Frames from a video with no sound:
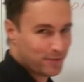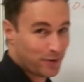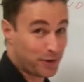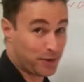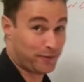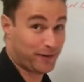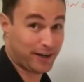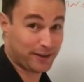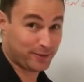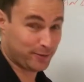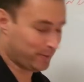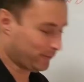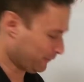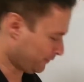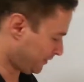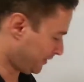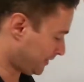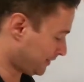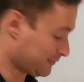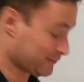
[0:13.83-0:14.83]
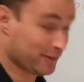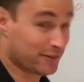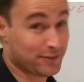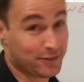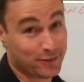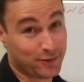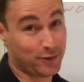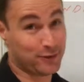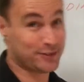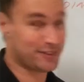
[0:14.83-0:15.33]
I'm going to write the whole thing. It's on
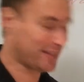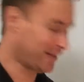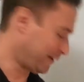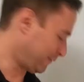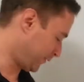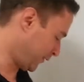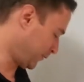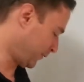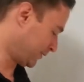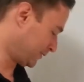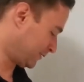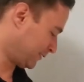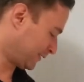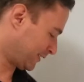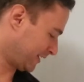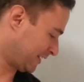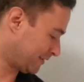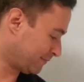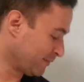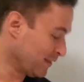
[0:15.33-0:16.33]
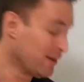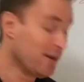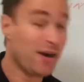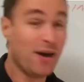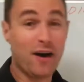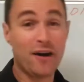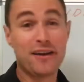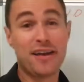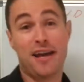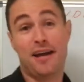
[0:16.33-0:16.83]
the notes there if you want to look at it.
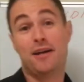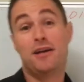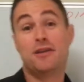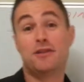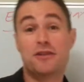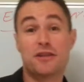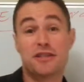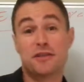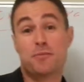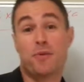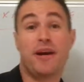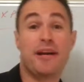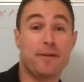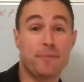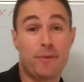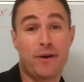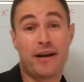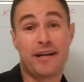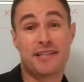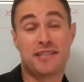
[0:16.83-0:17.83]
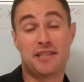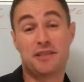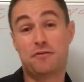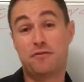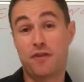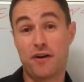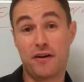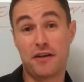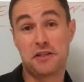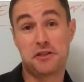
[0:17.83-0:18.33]
Okay, so expanding brackets is
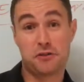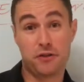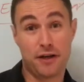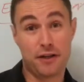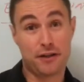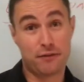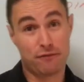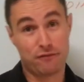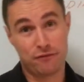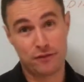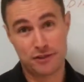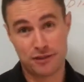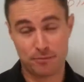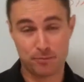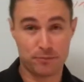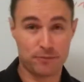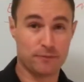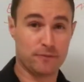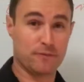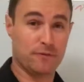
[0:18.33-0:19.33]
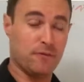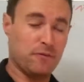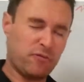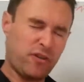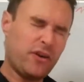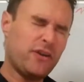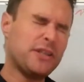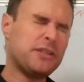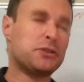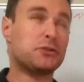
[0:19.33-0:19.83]
very
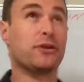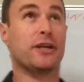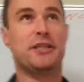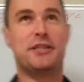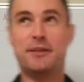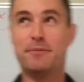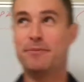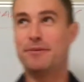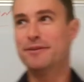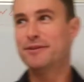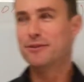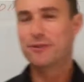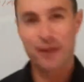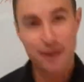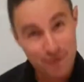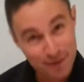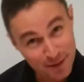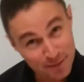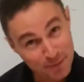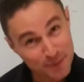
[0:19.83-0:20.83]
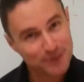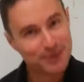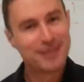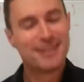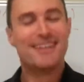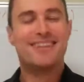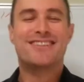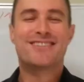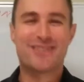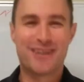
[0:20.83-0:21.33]

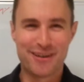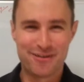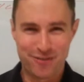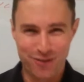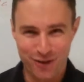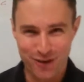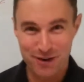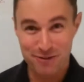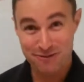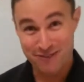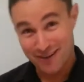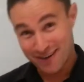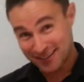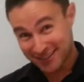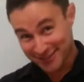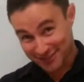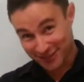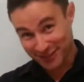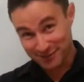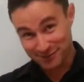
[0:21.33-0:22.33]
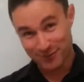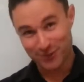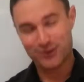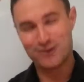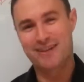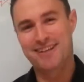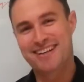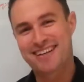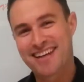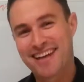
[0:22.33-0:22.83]

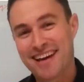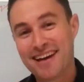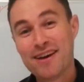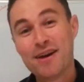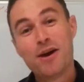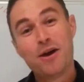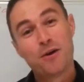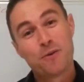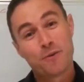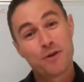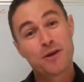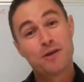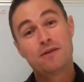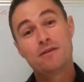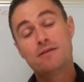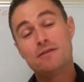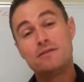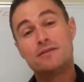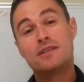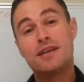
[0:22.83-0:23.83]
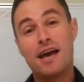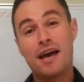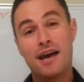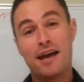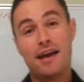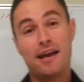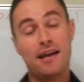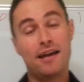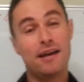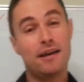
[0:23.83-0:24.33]
straightforward. Okay, we use
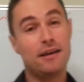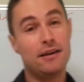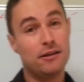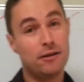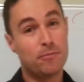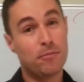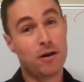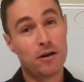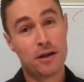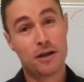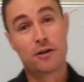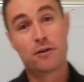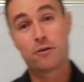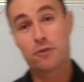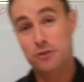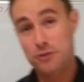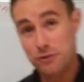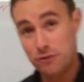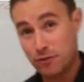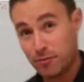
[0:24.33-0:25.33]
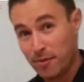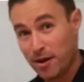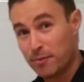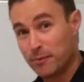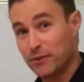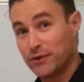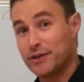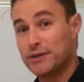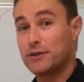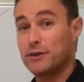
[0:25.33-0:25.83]
a mnemonic to
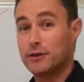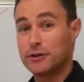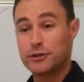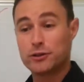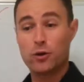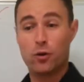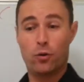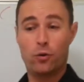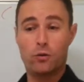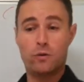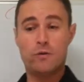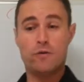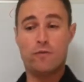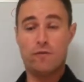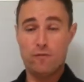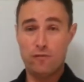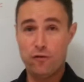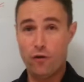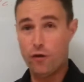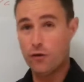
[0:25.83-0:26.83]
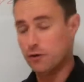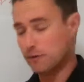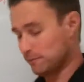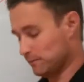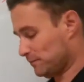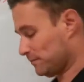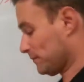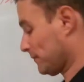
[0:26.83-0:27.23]
remember it. It's called FOIL.